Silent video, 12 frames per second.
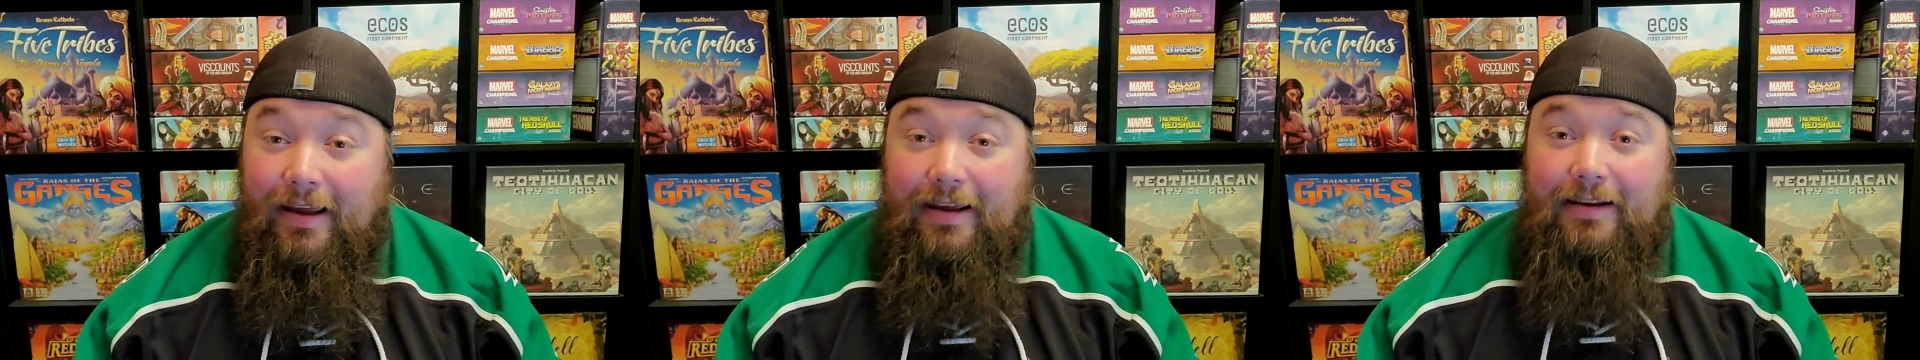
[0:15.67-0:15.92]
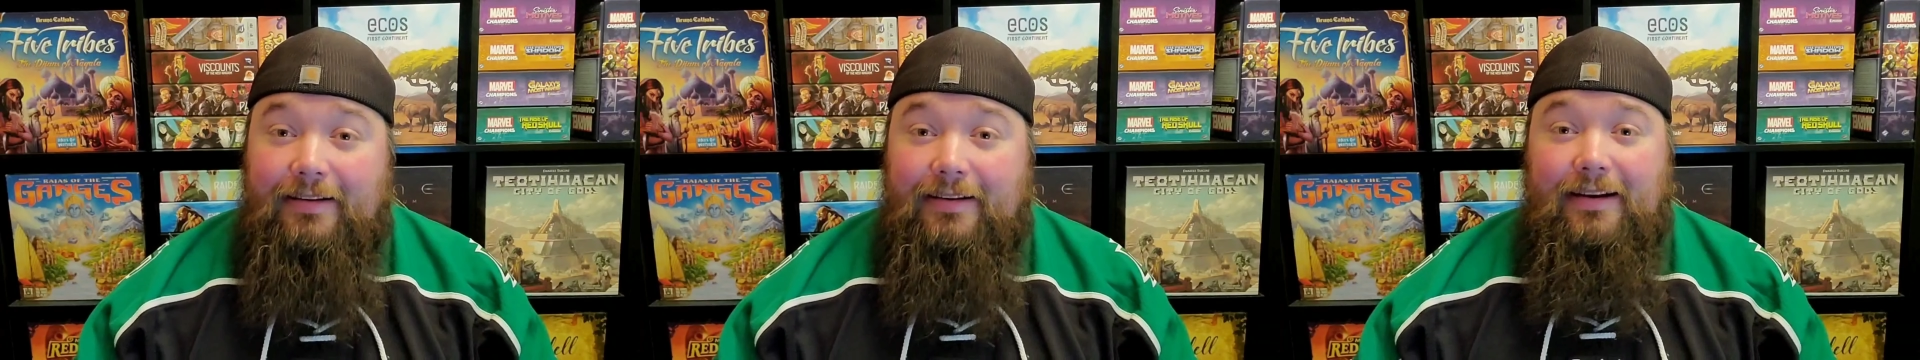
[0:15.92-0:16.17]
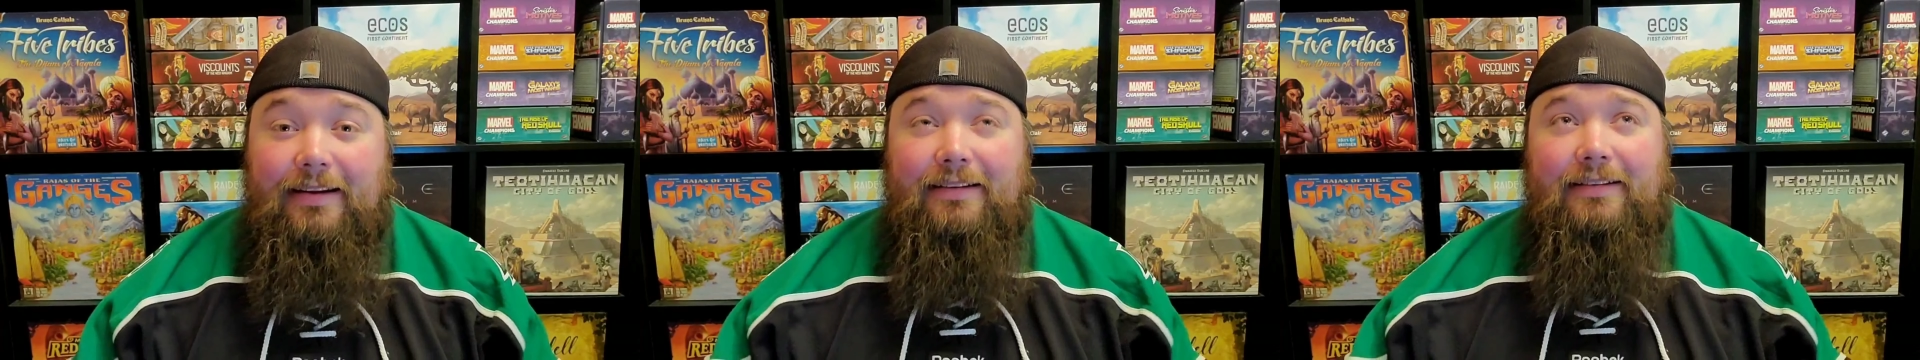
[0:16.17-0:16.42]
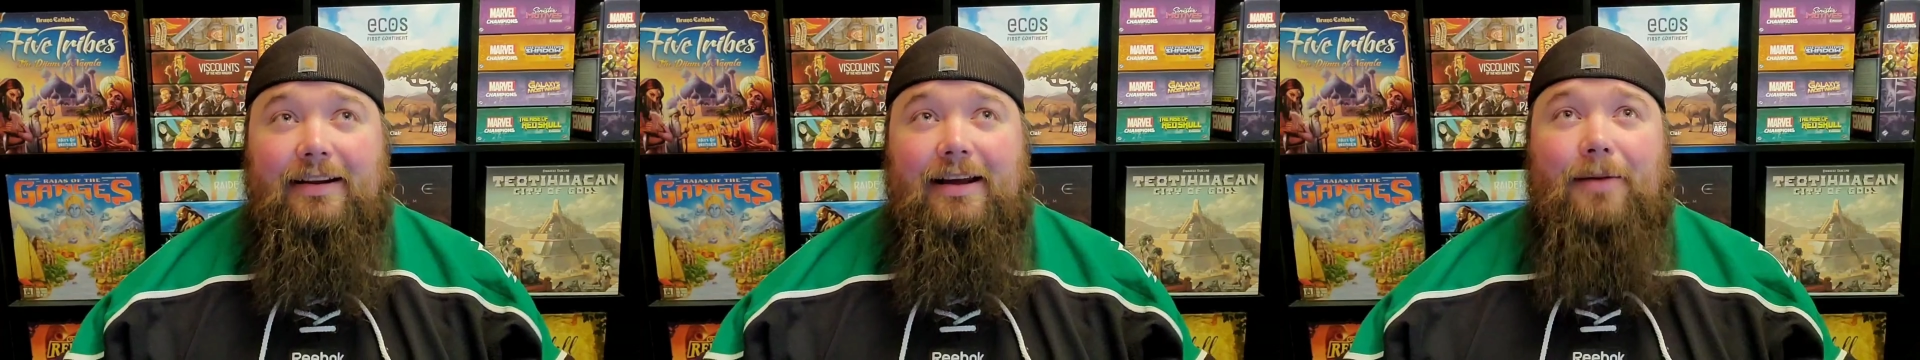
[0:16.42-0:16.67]
And
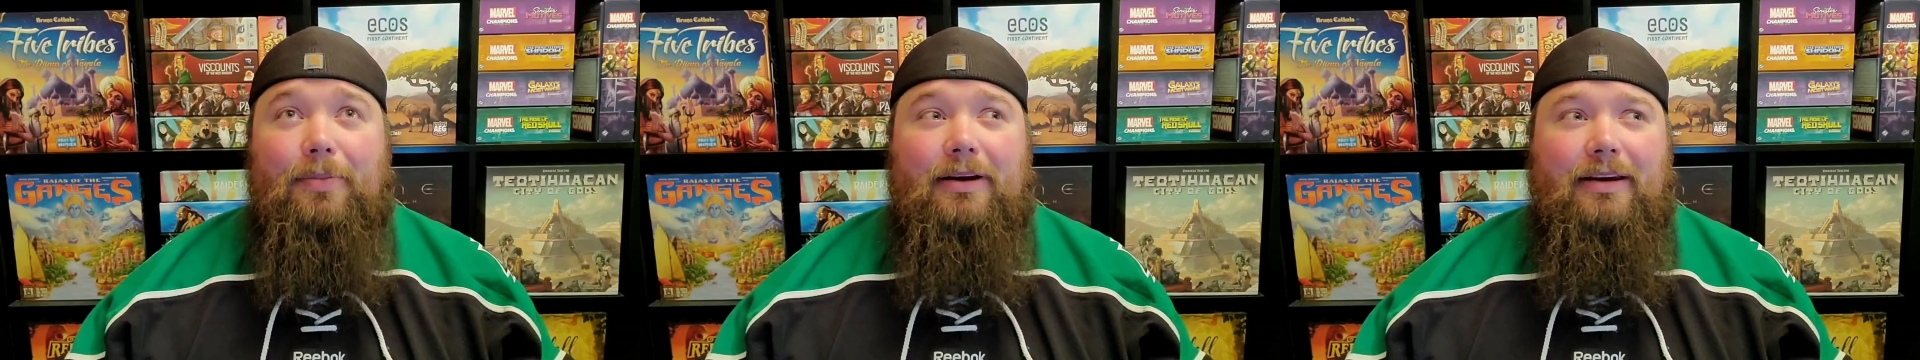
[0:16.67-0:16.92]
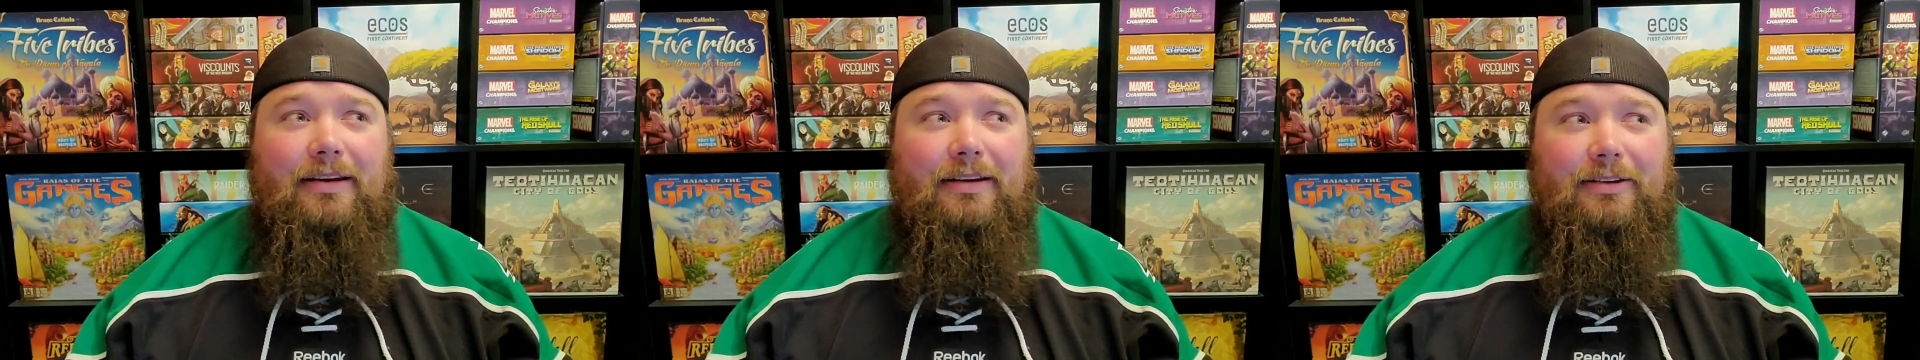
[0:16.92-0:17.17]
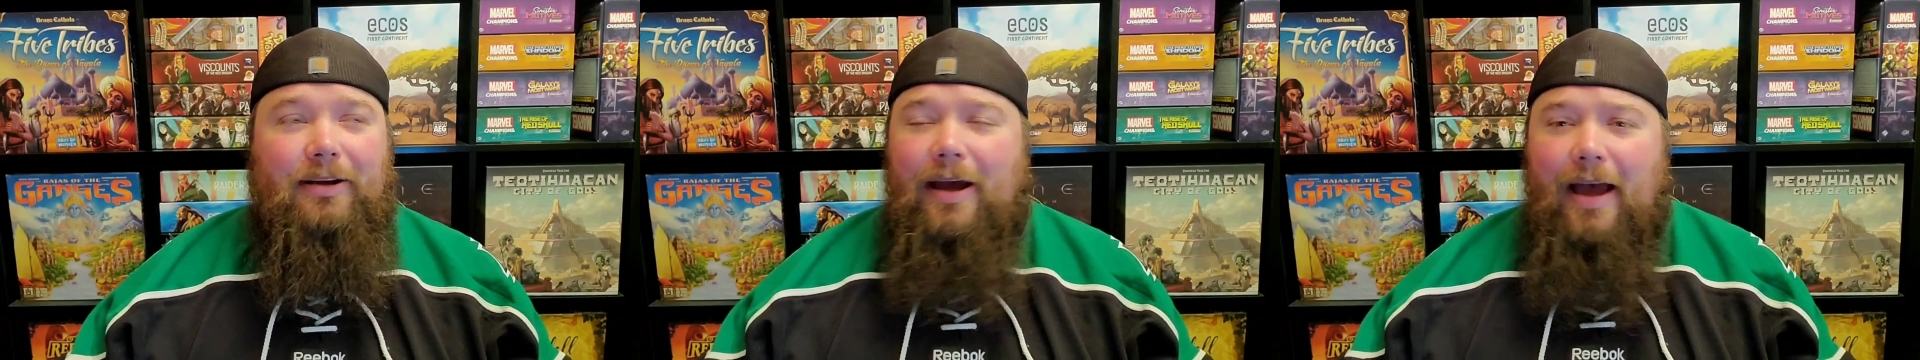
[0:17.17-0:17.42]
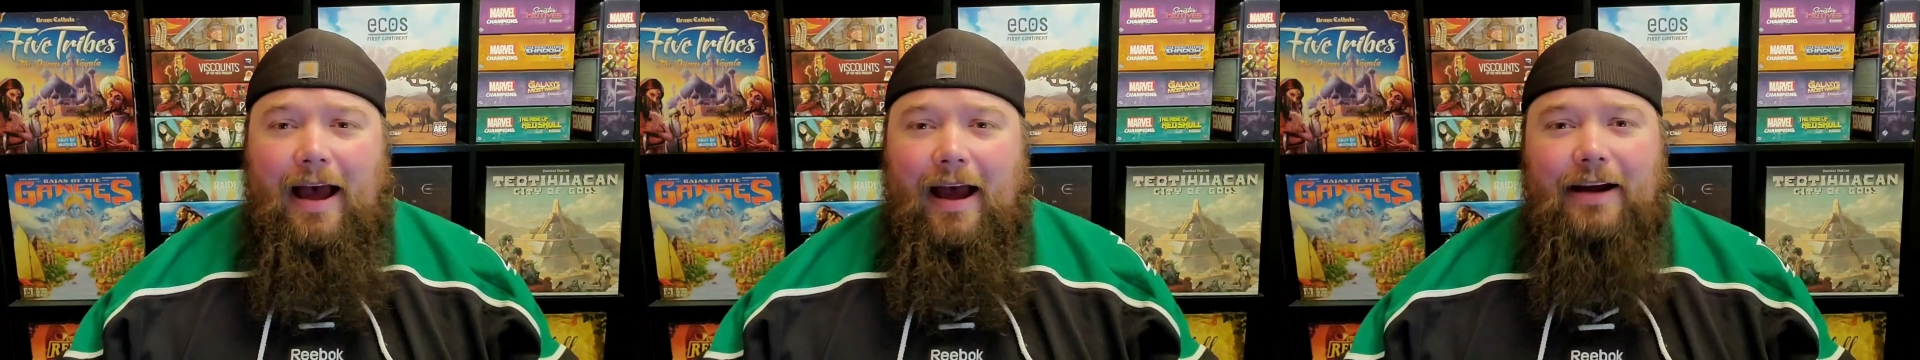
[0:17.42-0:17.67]
today's topic is
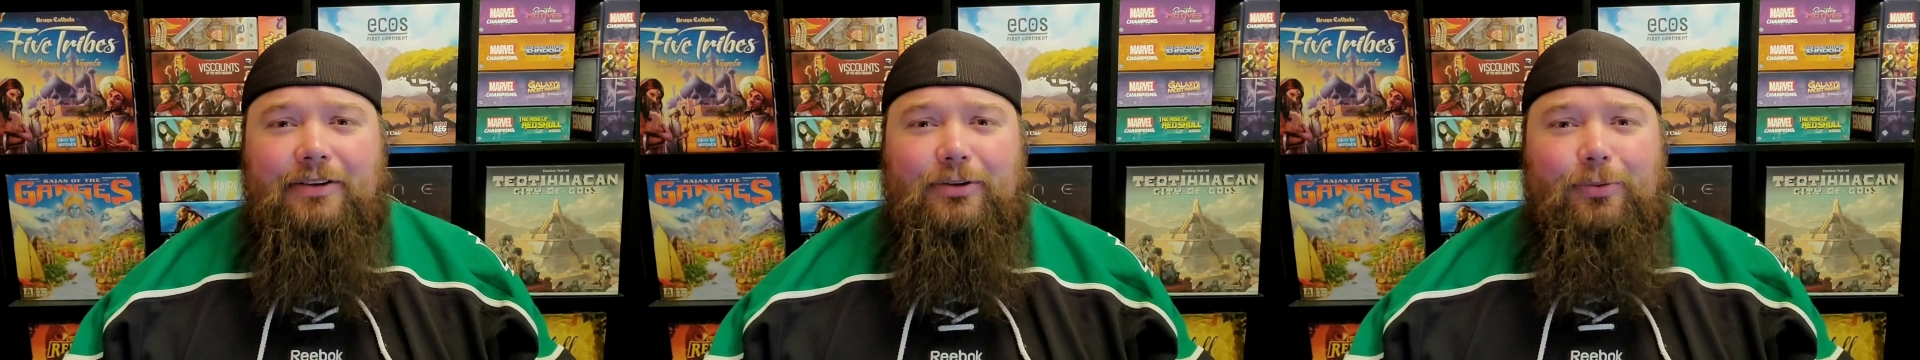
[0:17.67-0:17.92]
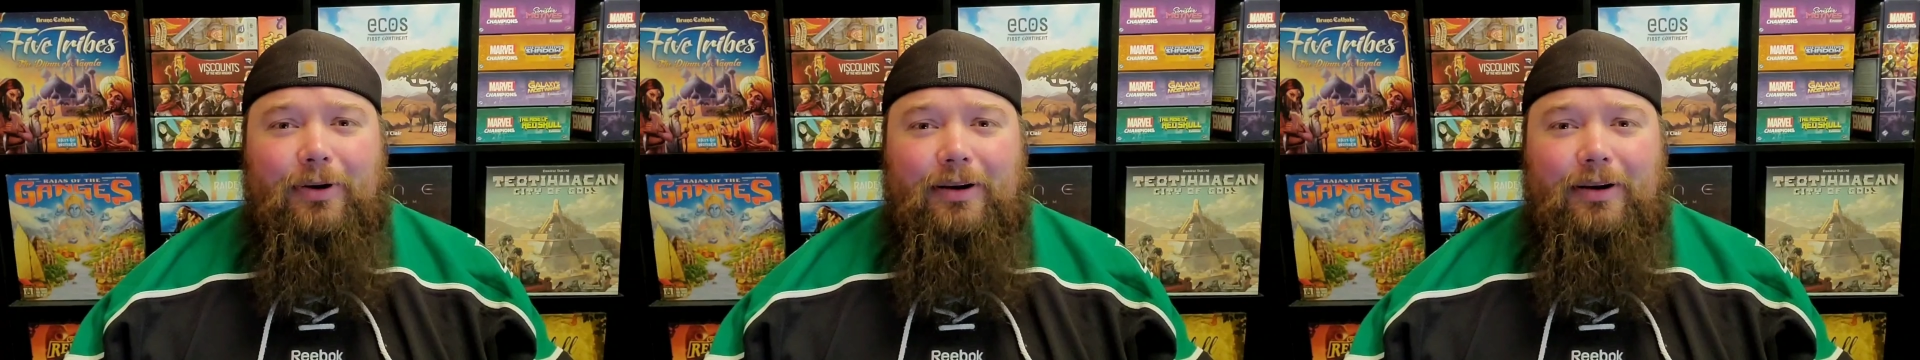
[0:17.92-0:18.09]
I just